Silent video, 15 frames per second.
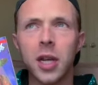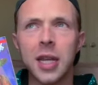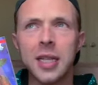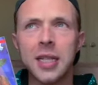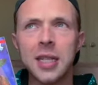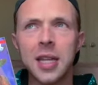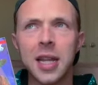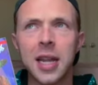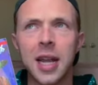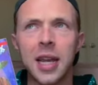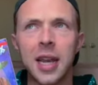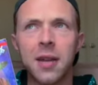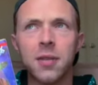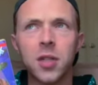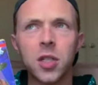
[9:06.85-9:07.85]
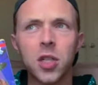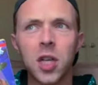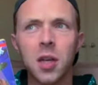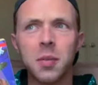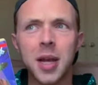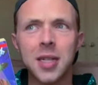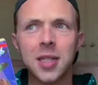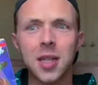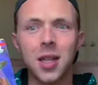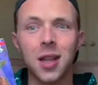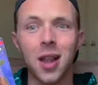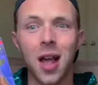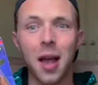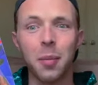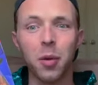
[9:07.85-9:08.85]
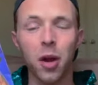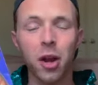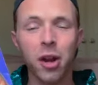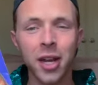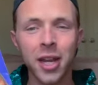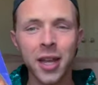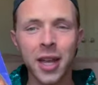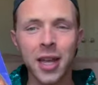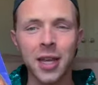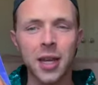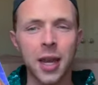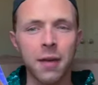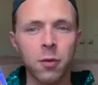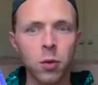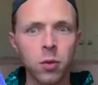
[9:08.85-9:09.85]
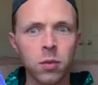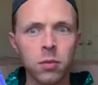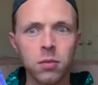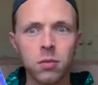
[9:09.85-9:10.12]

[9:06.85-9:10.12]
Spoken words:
ended and I never took it back to the library and never